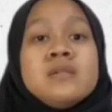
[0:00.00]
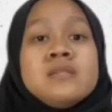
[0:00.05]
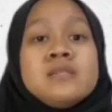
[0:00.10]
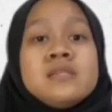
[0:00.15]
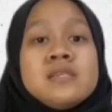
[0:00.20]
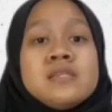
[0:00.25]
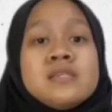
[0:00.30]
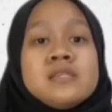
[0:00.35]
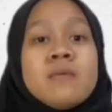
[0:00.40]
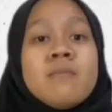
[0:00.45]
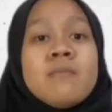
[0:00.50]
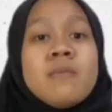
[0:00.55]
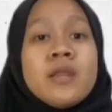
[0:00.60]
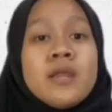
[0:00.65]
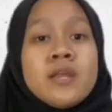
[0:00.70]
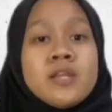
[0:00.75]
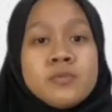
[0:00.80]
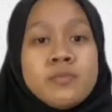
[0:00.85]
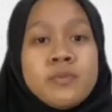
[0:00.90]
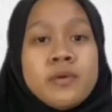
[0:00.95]
system
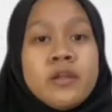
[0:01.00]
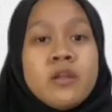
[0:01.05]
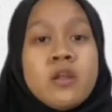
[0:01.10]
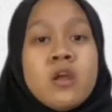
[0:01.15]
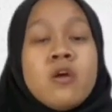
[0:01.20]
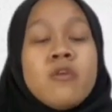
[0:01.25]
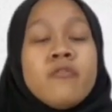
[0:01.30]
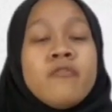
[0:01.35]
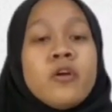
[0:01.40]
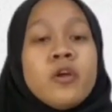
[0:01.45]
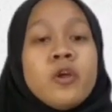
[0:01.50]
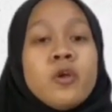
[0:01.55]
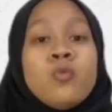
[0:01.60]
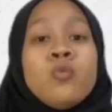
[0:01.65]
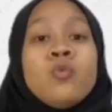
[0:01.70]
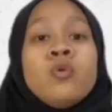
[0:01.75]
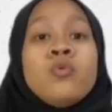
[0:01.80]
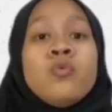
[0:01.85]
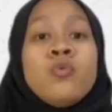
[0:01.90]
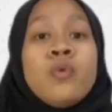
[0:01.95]
management for
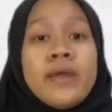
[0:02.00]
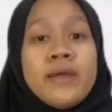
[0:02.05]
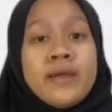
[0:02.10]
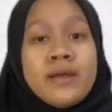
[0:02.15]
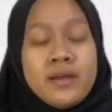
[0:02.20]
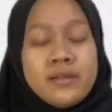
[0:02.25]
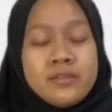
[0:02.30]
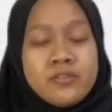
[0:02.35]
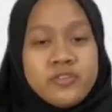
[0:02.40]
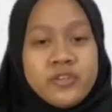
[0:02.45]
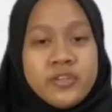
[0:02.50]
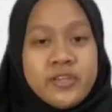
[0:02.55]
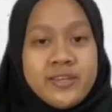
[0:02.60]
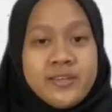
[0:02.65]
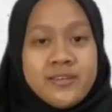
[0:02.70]
a worldwide country.